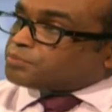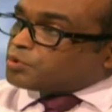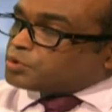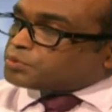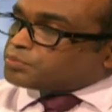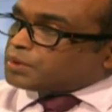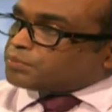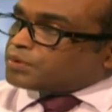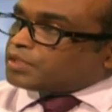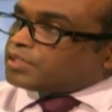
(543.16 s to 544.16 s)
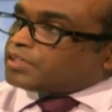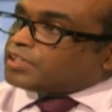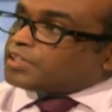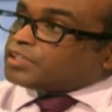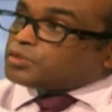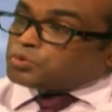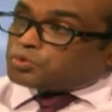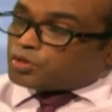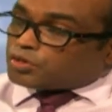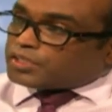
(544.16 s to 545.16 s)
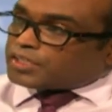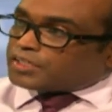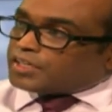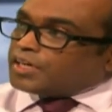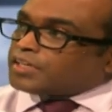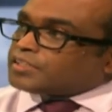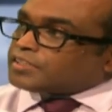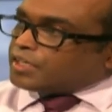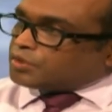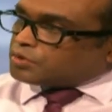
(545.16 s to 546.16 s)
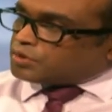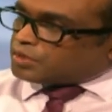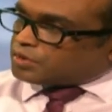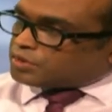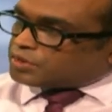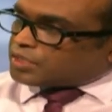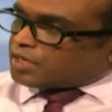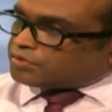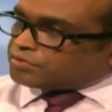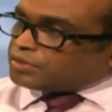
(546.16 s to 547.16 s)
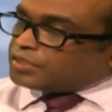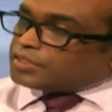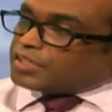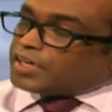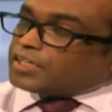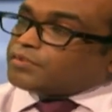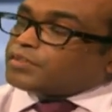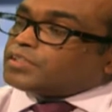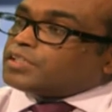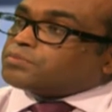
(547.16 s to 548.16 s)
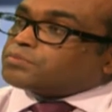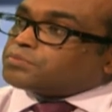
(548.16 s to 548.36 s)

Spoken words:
most people do not declare that to the staff, and even the